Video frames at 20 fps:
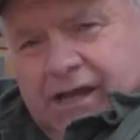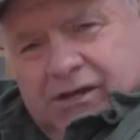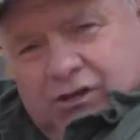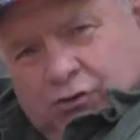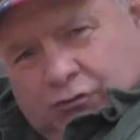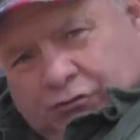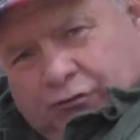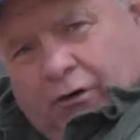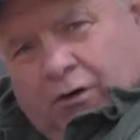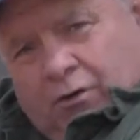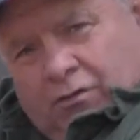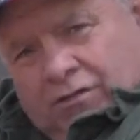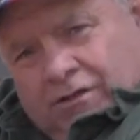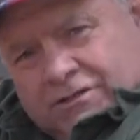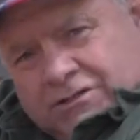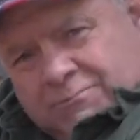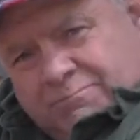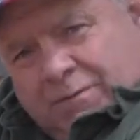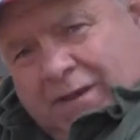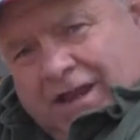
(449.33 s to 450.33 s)
You throw
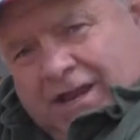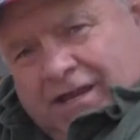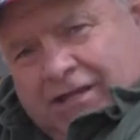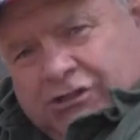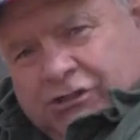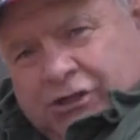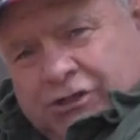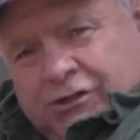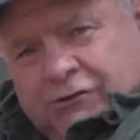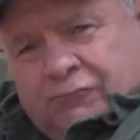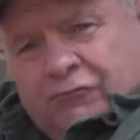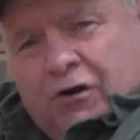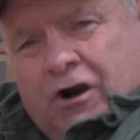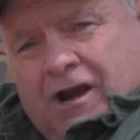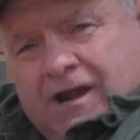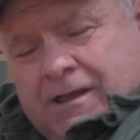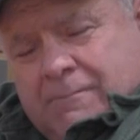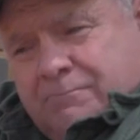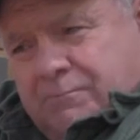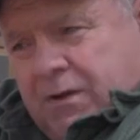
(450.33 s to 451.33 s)
the spinach in your
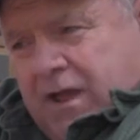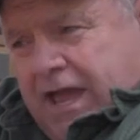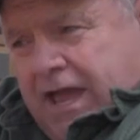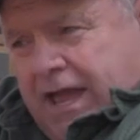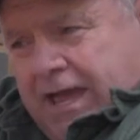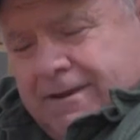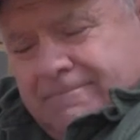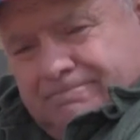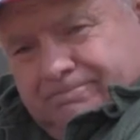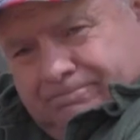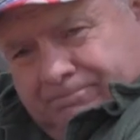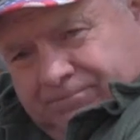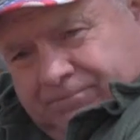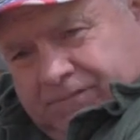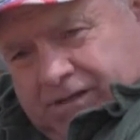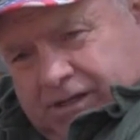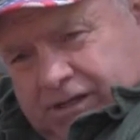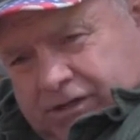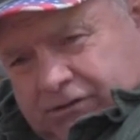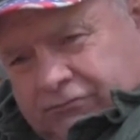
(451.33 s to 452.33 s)
frying pan.
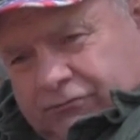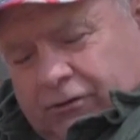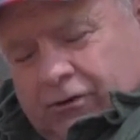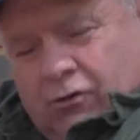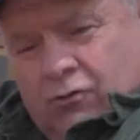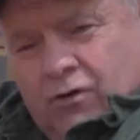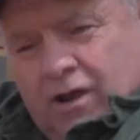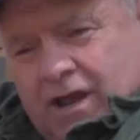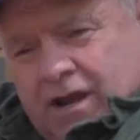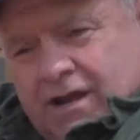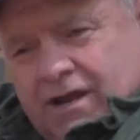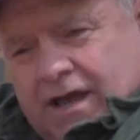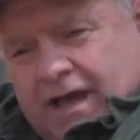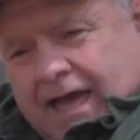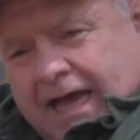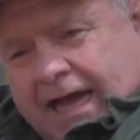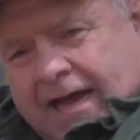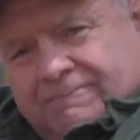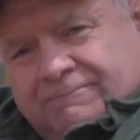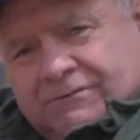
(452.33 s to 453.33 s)
You throw in a
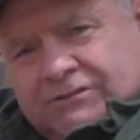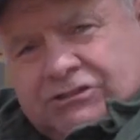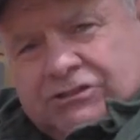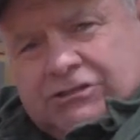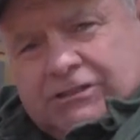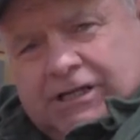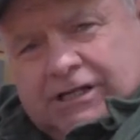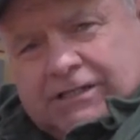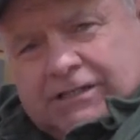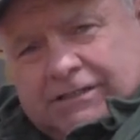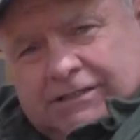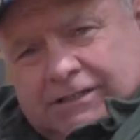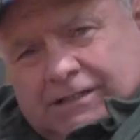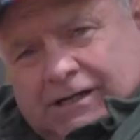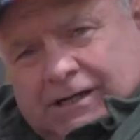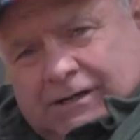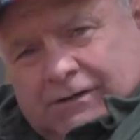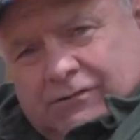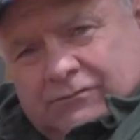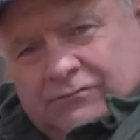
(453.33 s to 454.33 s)
half a stick
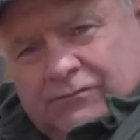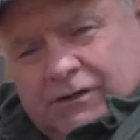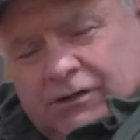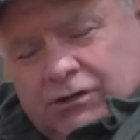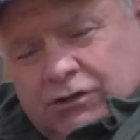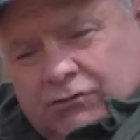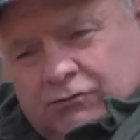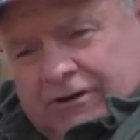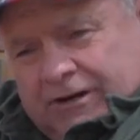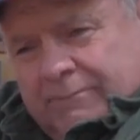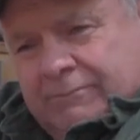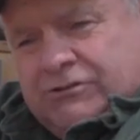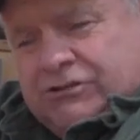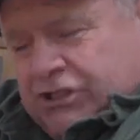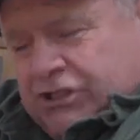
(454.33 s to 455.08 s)
of cream